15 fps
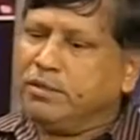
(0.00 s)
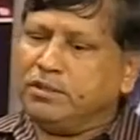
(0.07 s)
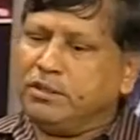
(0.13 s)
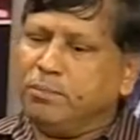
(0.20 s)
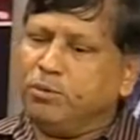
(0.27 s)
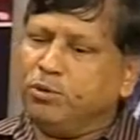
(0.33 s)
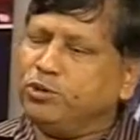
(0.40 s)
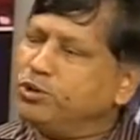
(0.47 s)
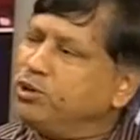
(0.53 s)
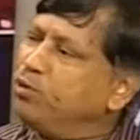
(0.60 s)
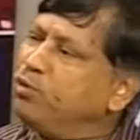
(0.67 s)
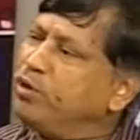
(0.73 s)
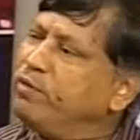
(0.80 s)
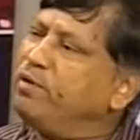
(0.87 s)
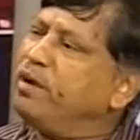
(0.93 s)
Suppose
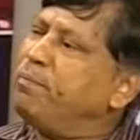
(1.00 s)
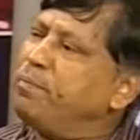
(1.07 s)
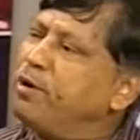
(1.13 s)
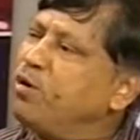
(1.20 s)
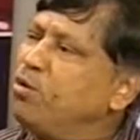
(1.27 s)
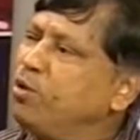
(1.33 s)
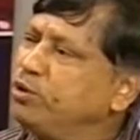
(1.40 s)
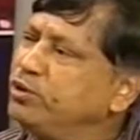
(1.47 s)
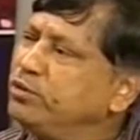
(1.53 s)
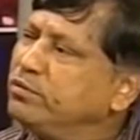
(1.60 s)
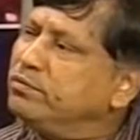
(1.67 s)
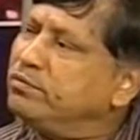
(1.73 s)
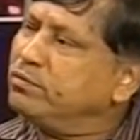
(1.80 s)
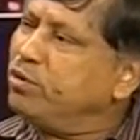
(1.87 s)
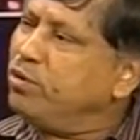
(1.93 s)
you develop a course
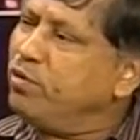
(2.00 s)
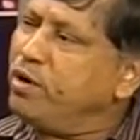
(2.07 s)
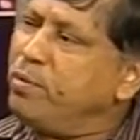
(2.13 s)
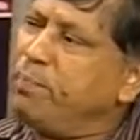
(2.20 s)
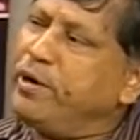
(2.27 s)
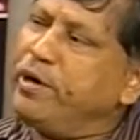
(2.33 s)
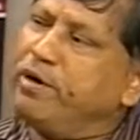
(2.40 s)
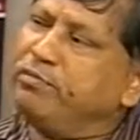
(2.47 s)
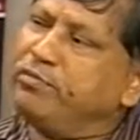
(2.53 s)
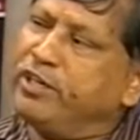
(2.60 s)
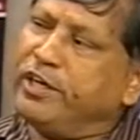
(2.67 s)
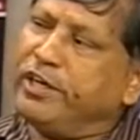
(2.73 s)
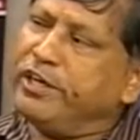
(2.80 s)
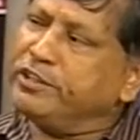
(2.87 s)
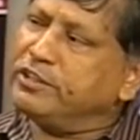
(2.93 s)
over a period of
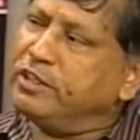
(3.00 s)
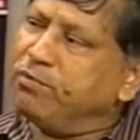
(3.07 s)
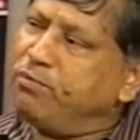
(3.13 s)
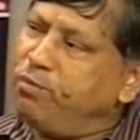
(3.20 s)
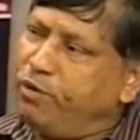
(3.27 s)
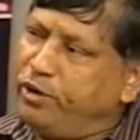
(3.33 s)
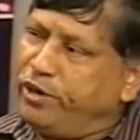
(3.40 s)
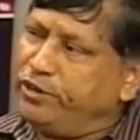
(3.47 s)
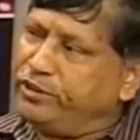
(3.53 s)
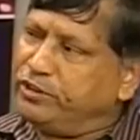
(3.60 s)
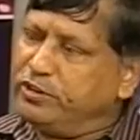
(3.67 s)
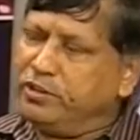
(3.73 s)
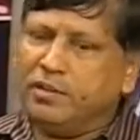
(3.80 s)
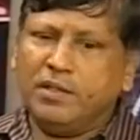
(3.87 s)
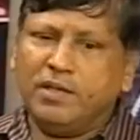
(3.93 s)
3 years and 4
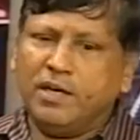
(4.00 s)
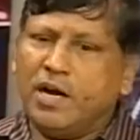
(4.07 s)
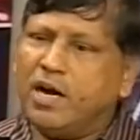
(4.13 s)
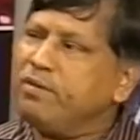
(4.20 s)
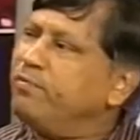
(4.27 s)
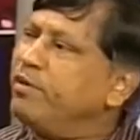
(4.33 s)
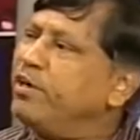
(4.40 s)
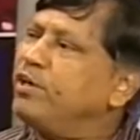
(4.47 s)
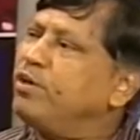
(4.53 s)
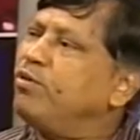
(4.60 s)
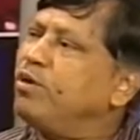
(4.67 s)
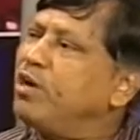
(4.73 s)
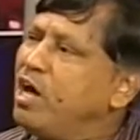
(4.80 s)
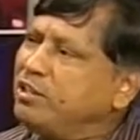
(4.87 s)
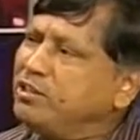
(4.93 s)
years, and when you
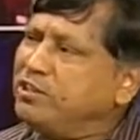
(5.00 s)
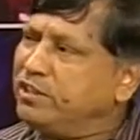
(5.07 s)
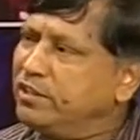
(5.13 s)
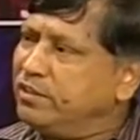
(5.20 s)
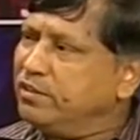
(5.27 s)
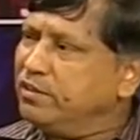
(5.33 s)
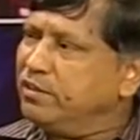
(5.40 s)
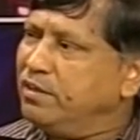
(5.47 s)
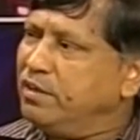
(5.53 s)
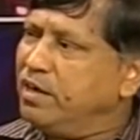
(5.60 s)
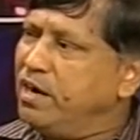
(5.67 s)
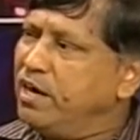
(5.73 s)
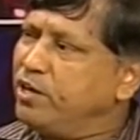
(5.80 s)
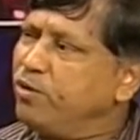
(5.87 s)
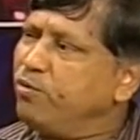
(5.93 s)
launch it
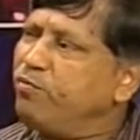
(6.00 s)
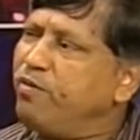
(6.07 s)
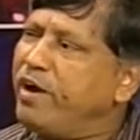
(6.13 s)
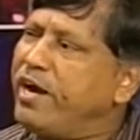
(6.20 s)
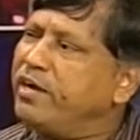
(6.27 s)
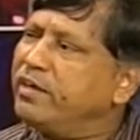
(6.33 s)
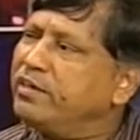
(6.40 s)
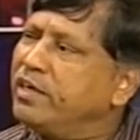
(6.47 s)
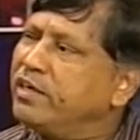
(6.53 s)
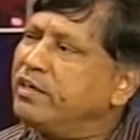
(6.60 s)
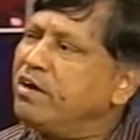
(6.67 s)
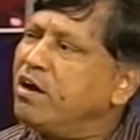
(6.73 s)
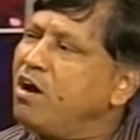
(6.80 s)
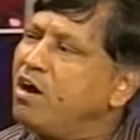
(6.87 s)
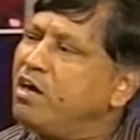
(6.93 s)
and you find that
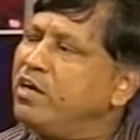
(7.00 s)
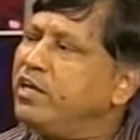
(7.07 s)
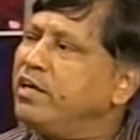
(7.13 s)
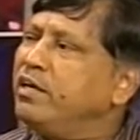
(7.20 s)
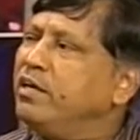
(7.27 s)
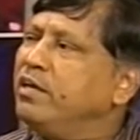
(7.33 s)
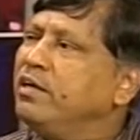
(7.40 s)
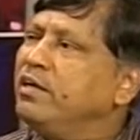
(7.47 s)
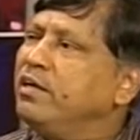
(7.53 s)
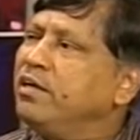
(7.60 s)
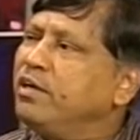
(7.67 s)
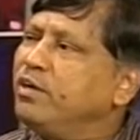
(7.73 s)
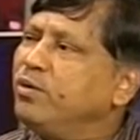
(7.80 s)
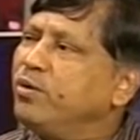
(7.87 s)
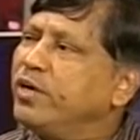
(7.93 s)
hardly
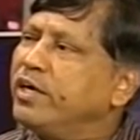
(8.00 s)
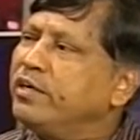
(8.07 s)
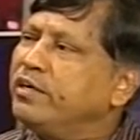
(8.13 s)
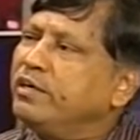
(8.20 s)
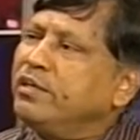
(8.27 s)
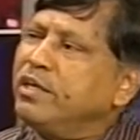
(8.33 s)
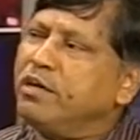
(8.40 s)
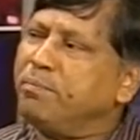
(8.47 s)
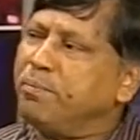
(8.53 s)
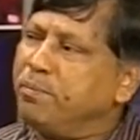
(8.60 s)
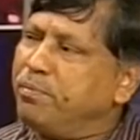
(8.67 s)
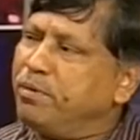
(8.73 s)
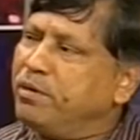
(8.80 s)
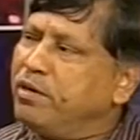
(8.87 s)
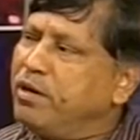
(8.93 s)
you get 10
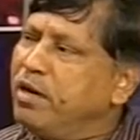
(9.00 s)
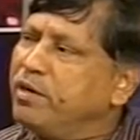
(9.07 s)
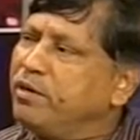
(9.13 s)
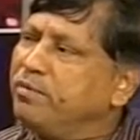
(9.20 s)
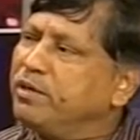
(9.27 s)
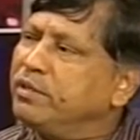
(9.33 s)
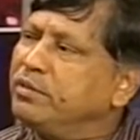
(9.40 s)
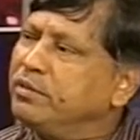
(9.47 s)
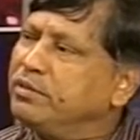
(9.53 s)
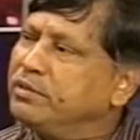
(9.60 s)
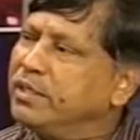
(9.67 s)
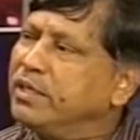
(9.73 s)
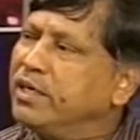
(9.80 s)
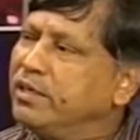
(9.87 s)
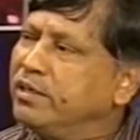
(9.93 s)
people or even
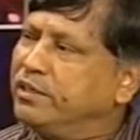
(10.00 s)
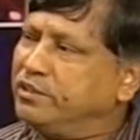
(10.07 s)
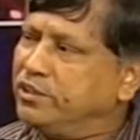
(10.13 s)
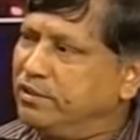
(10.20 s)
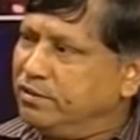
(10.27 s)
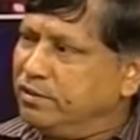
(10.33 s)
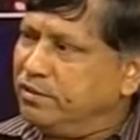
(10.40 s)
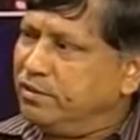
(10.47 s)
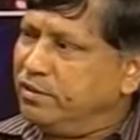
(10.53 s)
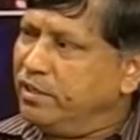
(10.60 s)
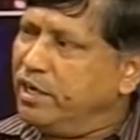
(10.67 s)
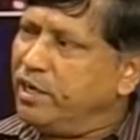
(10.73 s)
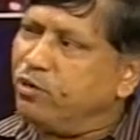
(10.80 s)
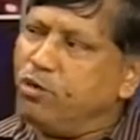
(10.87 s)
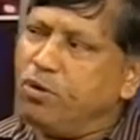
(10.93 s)
single digit
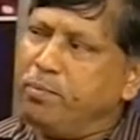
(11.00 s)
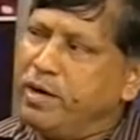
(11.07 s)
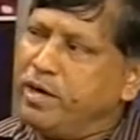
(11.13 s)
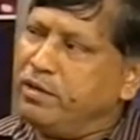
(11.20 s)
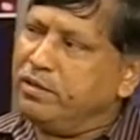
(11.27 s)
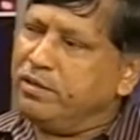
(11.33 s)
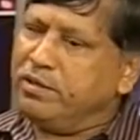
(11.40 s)
enrollment,